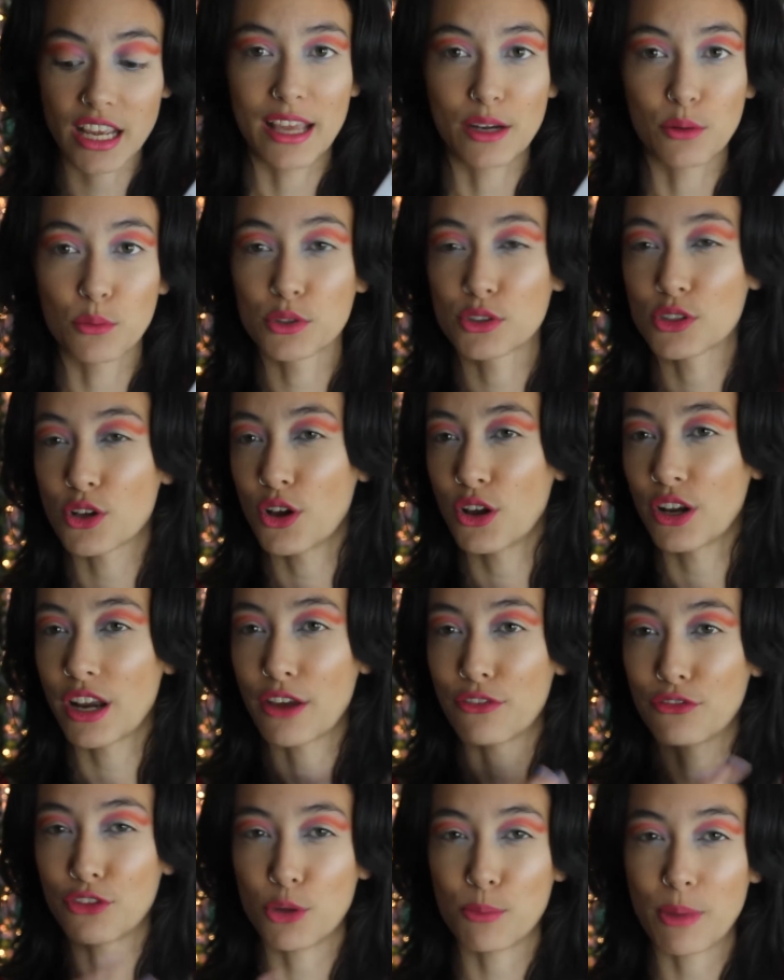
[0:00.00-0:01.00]
And it was on a
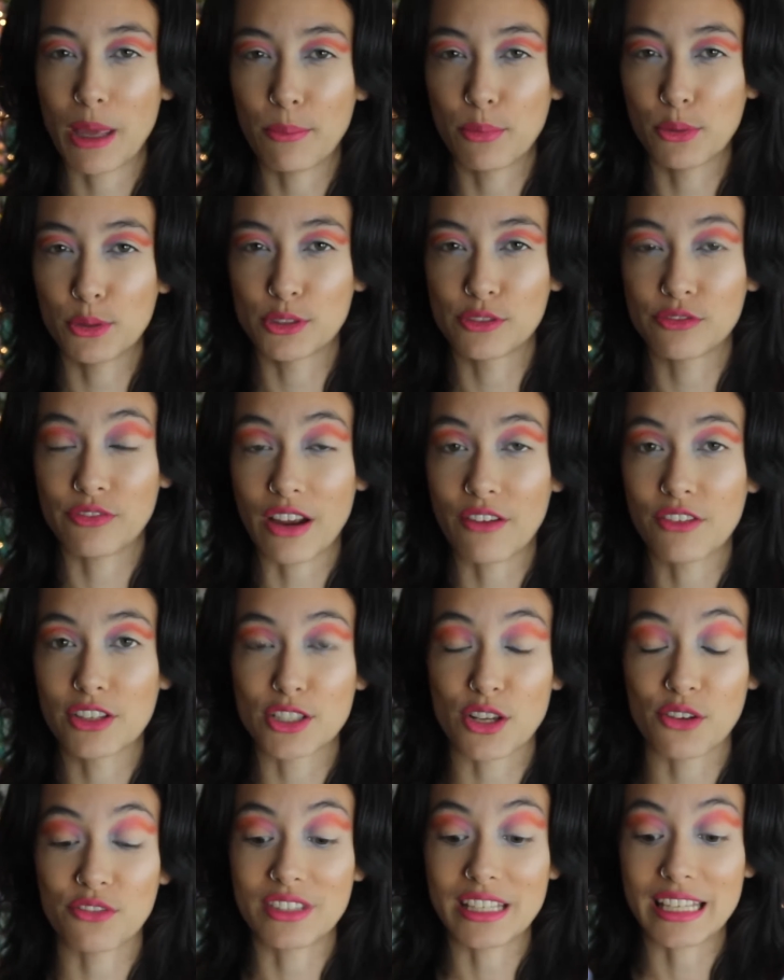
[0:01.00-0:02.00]
few people's
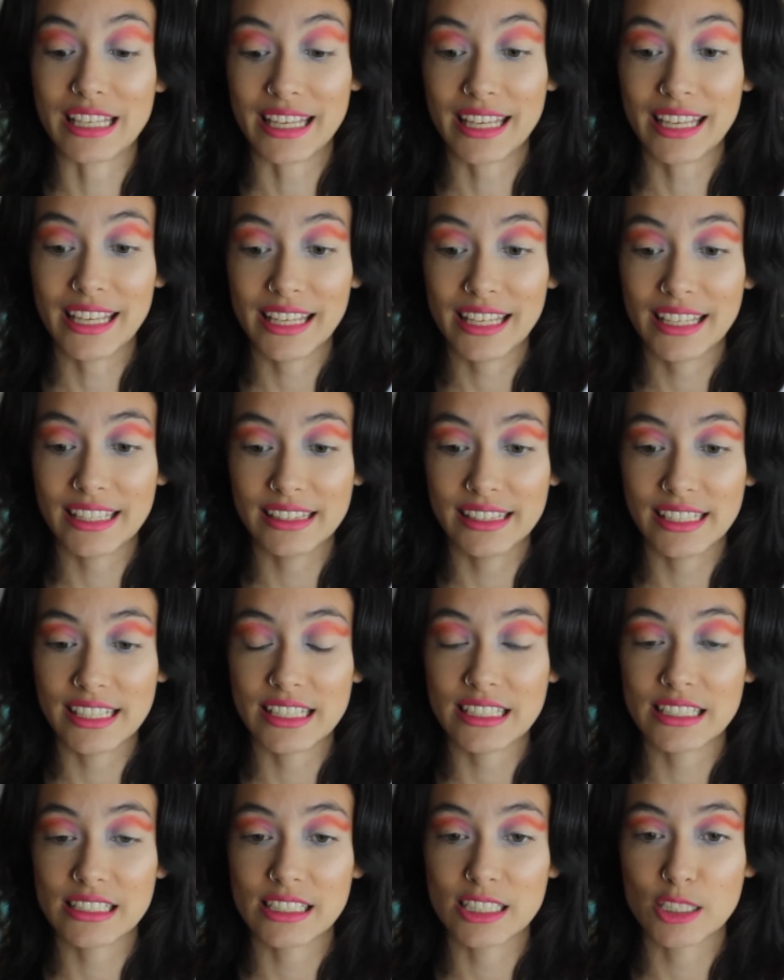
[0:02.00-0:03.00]
favorites of the year
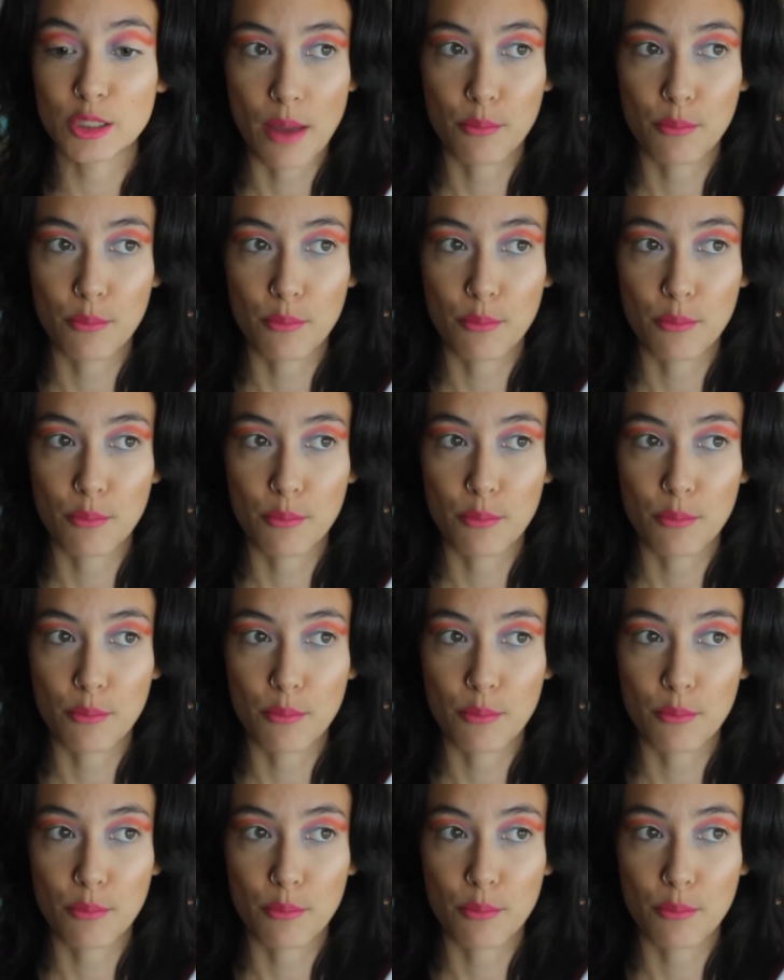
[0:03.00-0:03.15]
list.